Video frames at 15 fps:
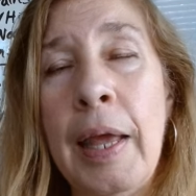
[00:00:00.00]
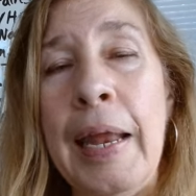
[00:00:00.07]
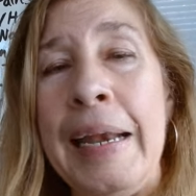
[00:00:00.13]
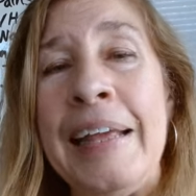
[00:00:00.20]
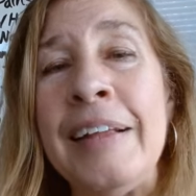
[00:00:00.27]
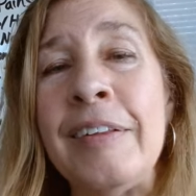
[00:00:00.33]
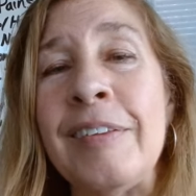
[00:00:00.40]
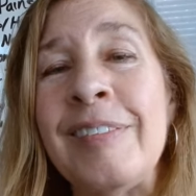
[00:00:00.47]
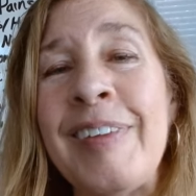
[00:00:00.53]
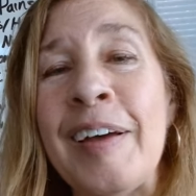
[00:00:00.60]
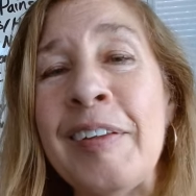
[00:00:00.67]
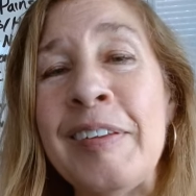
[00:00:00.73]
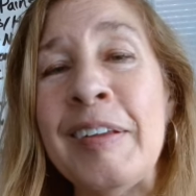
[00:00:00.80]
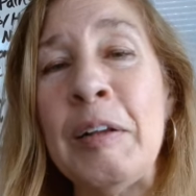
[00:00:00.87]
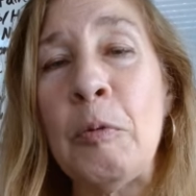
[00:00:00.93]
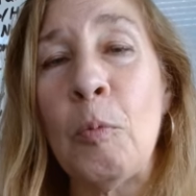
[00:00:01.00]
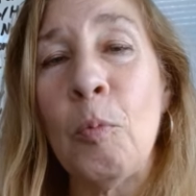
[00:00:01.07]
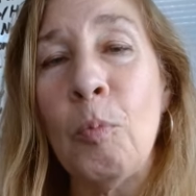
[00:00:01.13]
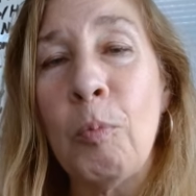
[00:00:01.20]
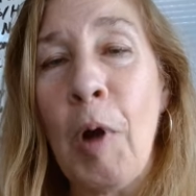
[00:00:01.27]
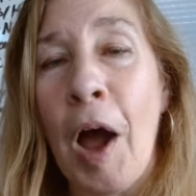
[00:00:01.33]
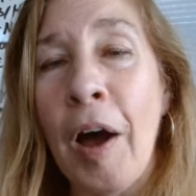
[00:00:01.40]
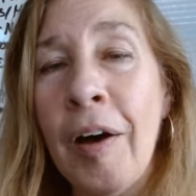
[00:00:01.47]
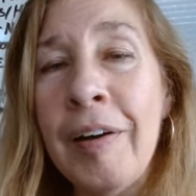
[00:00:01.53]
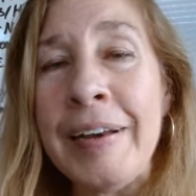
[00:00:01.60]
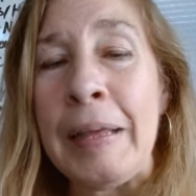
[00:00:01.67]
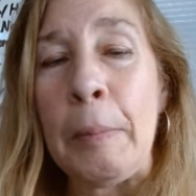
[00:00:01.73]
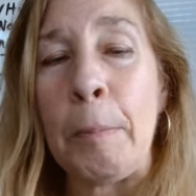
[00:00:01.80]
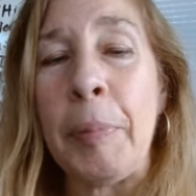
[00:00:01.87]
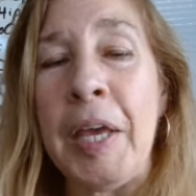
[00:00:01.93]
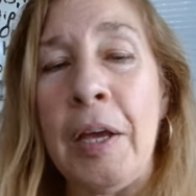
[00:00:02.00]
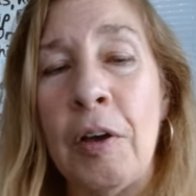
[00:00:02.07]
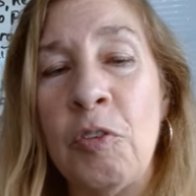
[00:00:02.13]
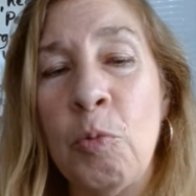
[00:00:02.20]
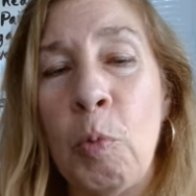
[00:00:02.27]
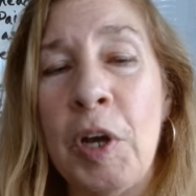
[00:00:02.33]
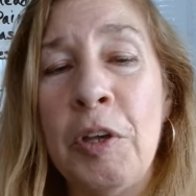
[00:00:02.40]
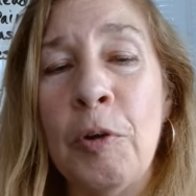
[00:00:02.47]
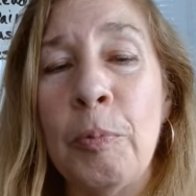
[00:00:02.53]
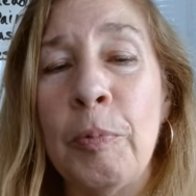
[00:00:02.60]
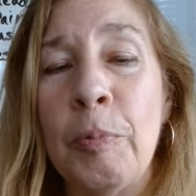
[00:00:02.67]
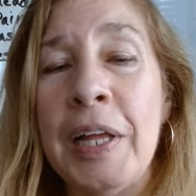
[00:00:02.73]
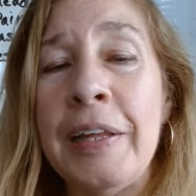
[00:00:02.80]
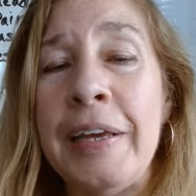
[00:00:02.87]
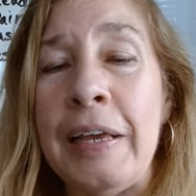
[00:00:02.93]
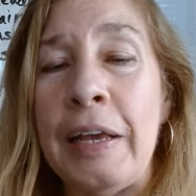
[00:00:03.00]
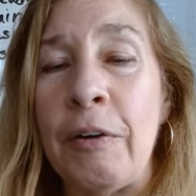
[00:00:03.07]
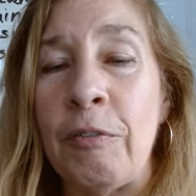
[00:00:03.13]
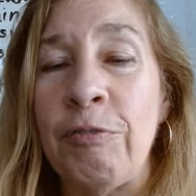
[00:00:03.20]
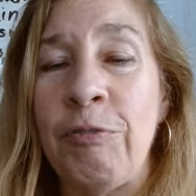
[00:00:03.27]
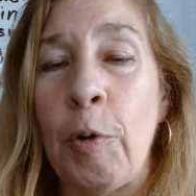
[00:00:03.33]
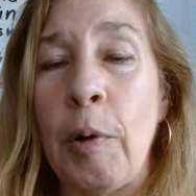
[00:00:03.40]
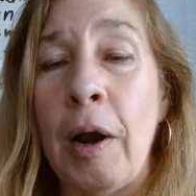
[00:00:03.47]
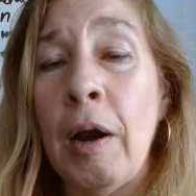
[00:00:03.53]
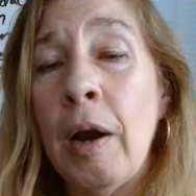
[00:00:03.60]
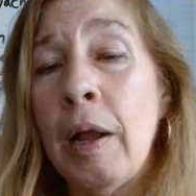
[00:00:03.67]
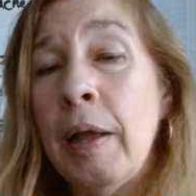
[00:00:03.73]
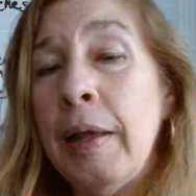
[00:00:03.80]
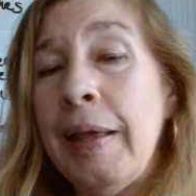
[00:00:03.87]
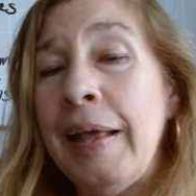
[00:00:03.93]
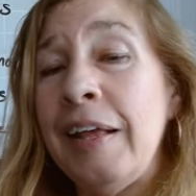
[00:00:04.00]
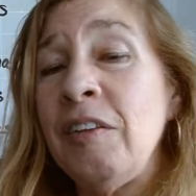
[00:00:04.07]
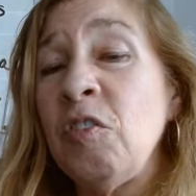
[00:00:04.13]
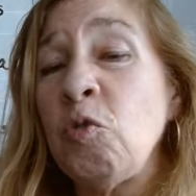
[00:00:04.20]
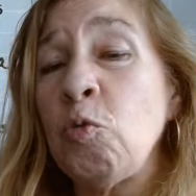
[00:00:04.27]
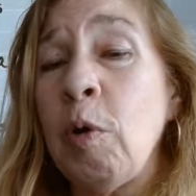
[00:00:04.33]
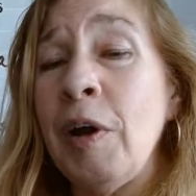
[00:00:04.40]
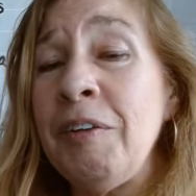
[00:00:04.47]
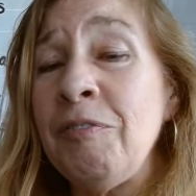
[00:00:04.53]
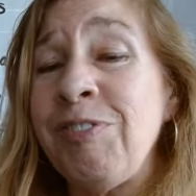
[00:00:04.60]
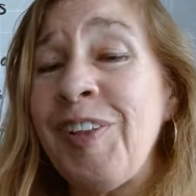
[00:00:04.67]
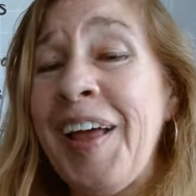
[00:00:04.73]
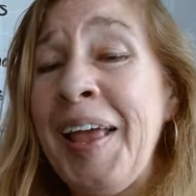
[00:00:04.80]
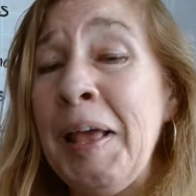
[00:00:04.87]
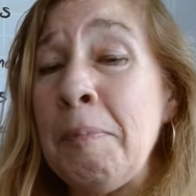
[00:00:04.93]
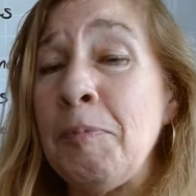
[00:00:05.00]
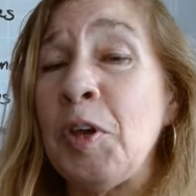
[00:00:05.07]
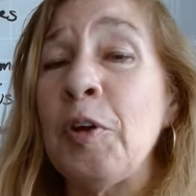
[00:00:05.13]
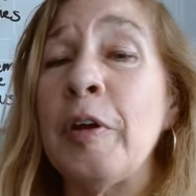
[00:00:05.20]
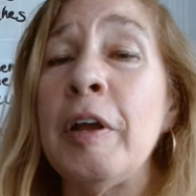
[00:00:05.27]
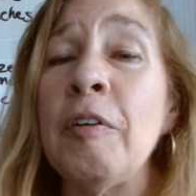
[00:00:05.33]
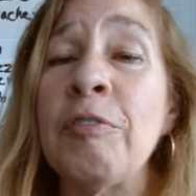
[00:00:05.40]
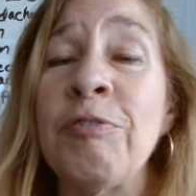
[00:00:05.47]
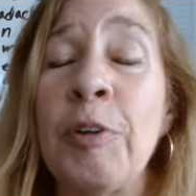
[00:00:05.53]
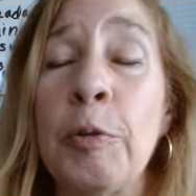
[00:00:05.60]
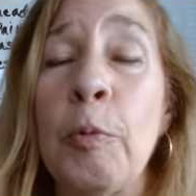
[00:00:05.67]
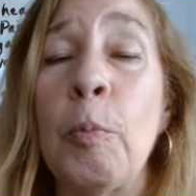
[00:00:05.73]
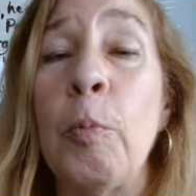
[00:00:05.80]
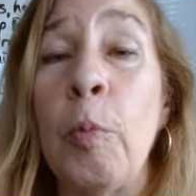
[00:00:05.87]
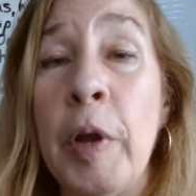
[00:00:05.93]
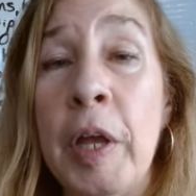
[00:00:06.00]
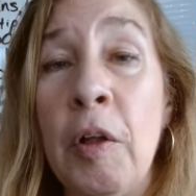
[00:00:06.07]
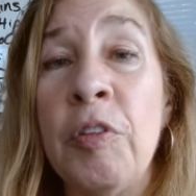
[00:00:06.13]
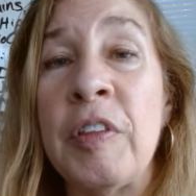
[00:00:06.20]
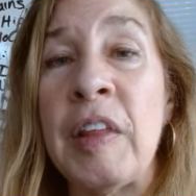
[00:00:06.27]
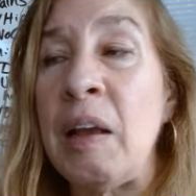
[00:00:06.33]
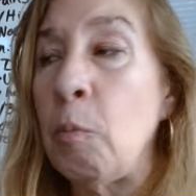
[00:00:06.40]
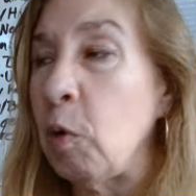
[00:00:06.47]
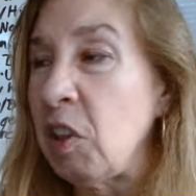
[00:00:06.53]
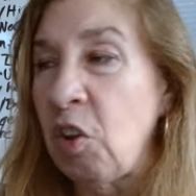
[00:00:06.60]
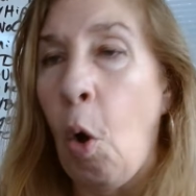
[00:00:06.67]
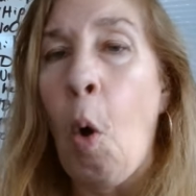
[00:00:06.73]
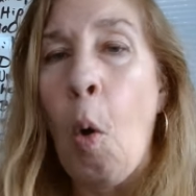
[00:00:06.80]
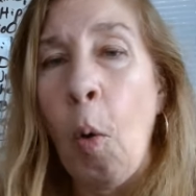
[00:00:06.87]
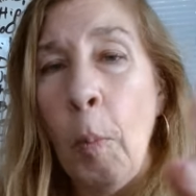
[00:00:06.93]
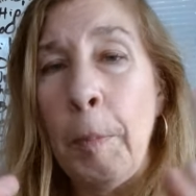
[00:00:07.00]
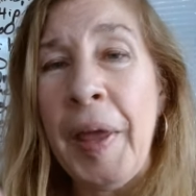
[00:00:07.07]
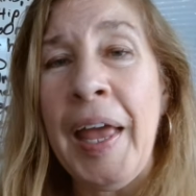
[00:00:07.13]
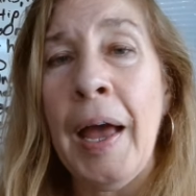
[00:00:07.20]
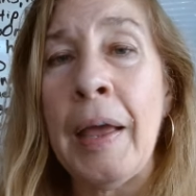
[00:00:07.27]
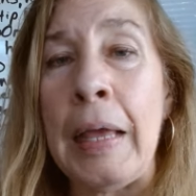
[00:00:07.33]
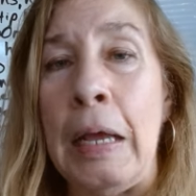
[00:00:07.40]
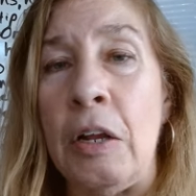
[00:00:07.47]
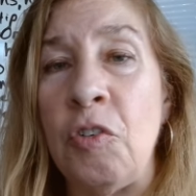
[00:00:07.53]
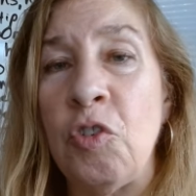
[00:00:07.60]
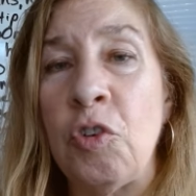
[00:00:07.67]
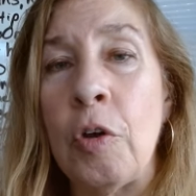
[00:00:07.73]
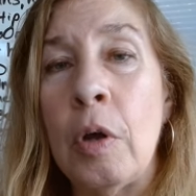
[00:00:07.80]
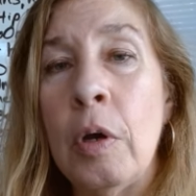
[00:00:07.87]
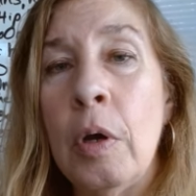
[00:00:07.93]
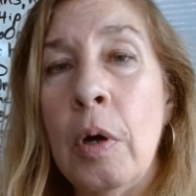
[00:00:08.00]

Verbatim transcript: And it doesn't cut it because what you're really here for is twin flame. You're here for the real thing with the whole package.